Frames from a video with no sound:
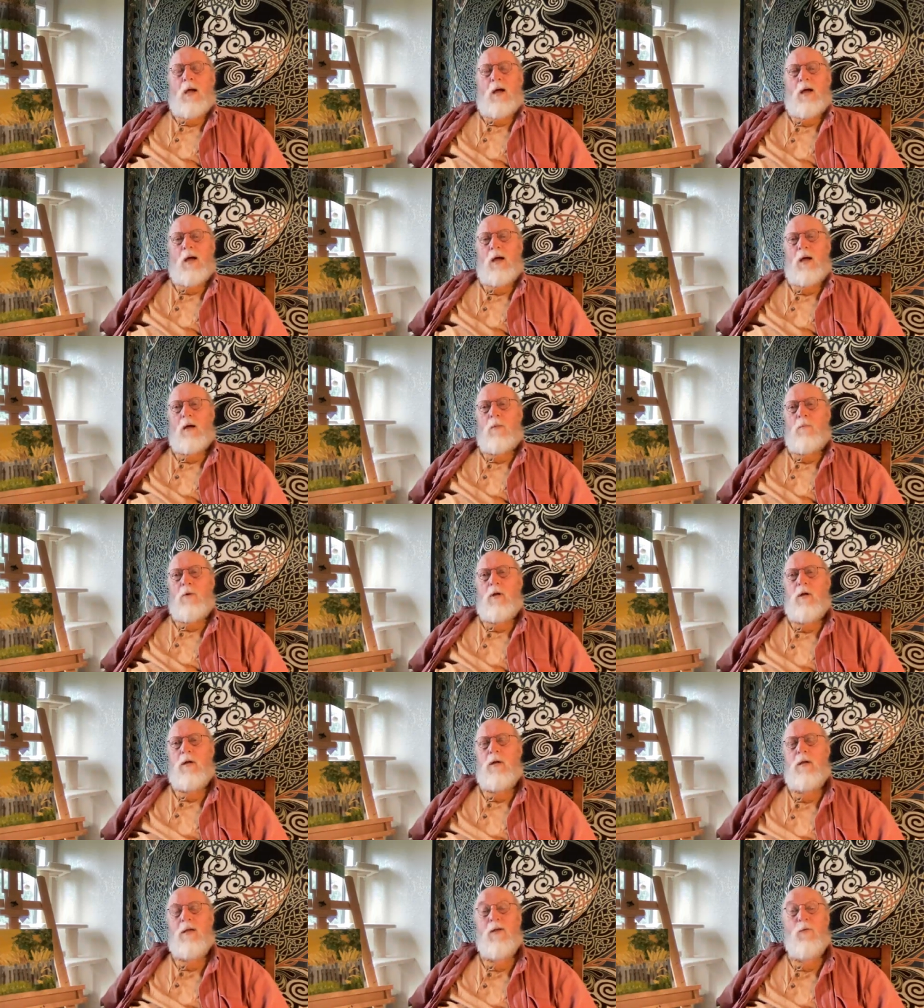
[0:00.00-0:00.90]

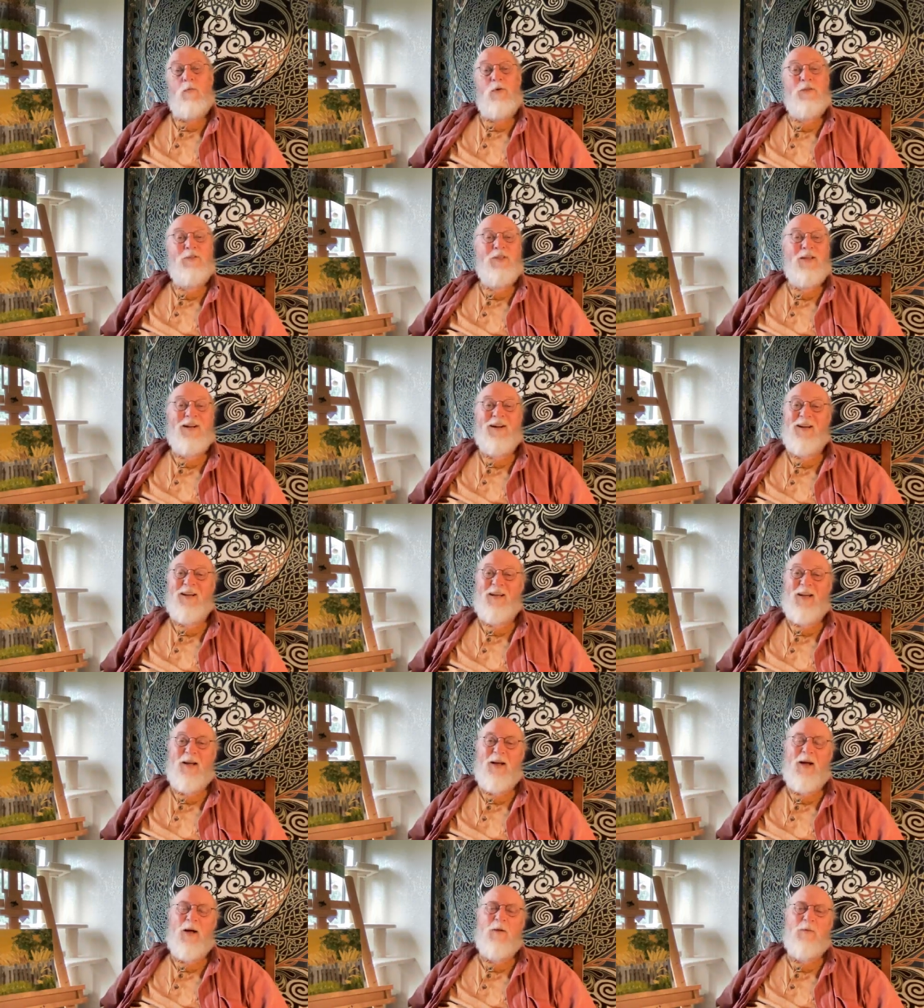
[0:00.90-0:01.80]
And with that, I
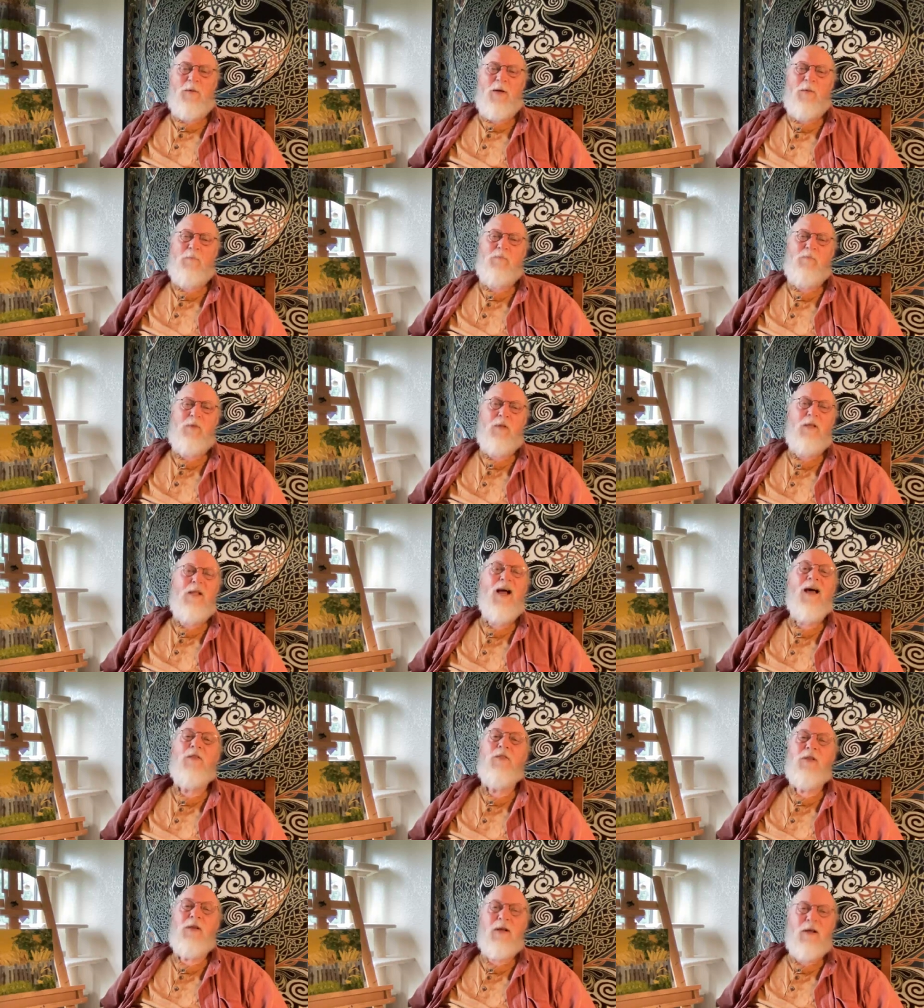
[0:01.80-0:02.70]
get
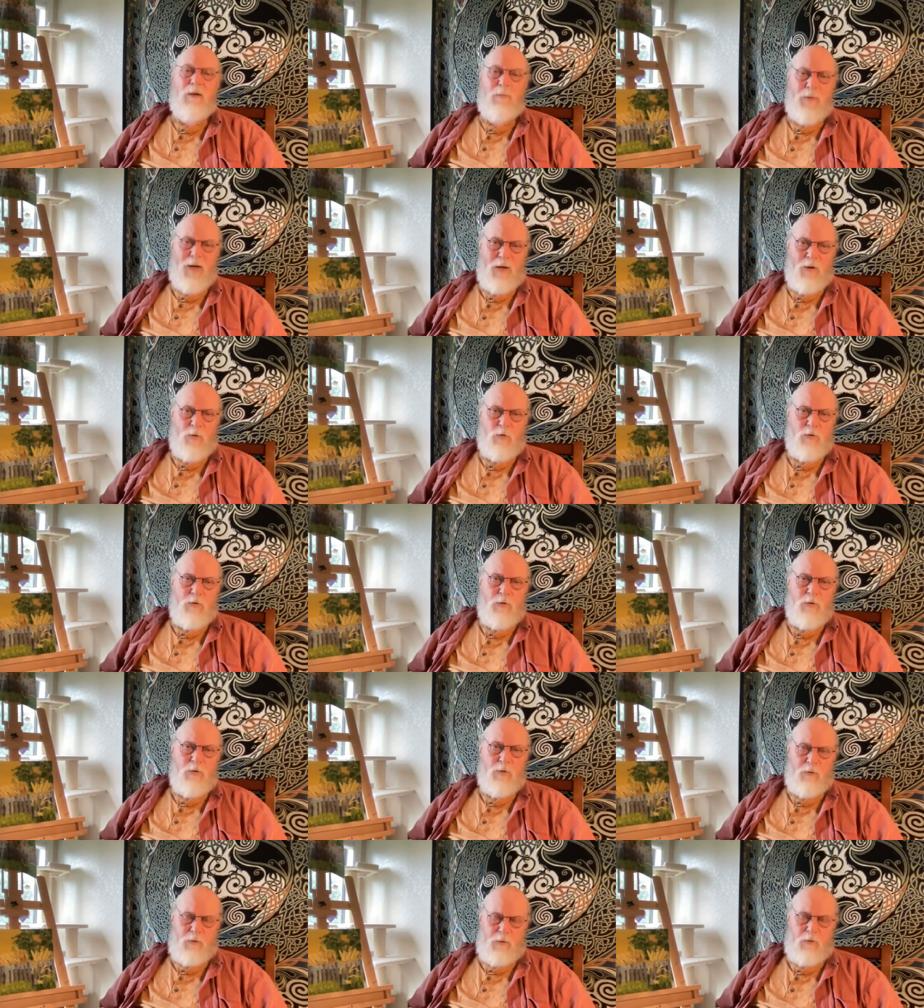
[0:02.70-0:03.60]
nothing about
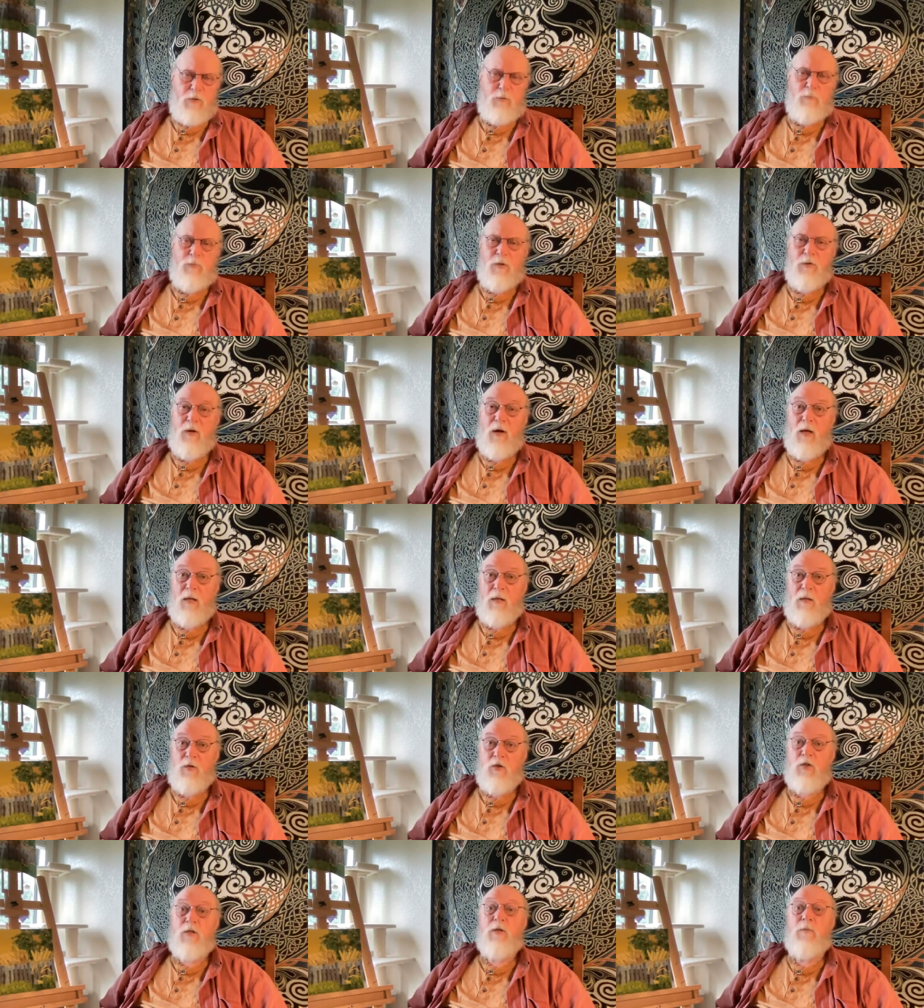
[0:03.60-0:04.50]
this
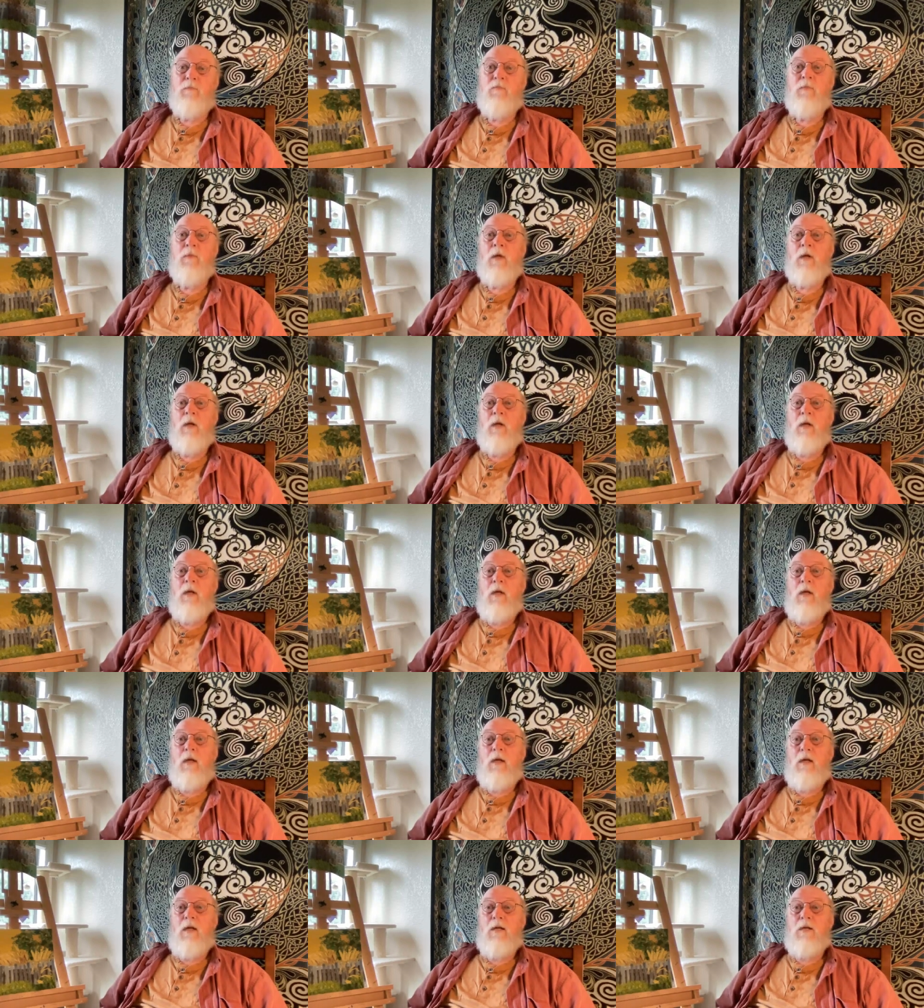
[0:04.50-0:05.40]
pathology
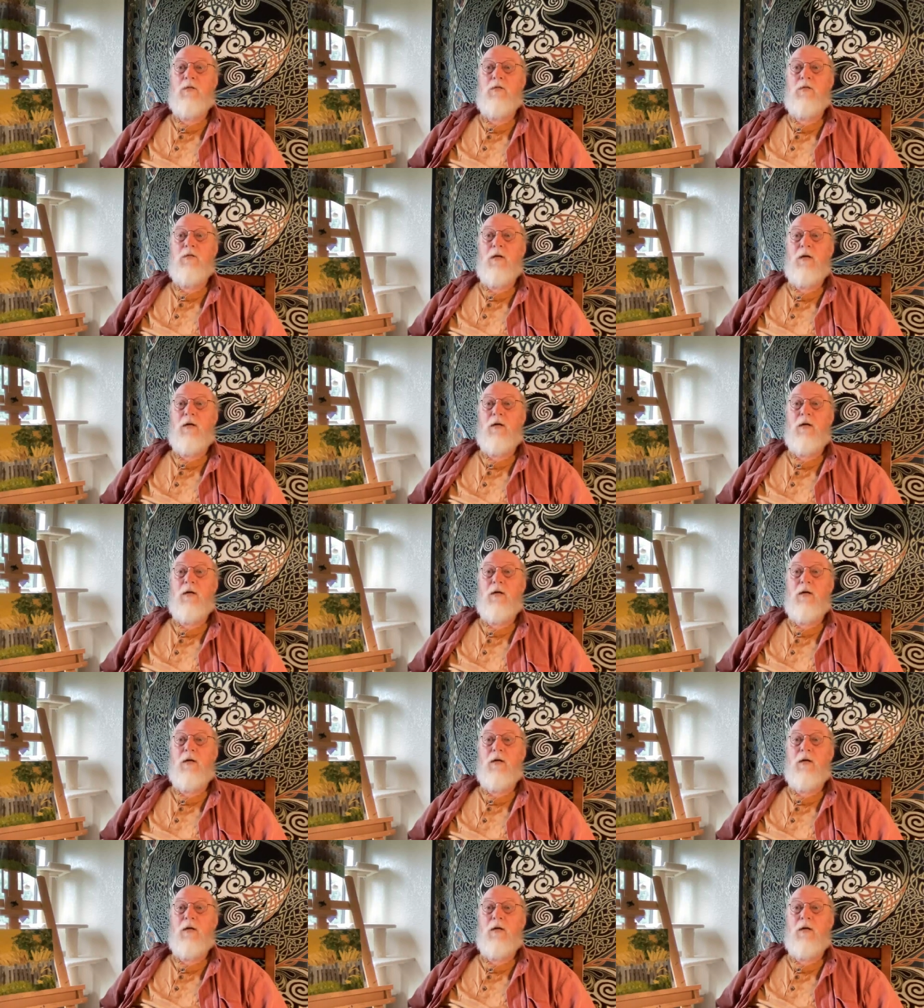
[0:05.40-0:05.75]
is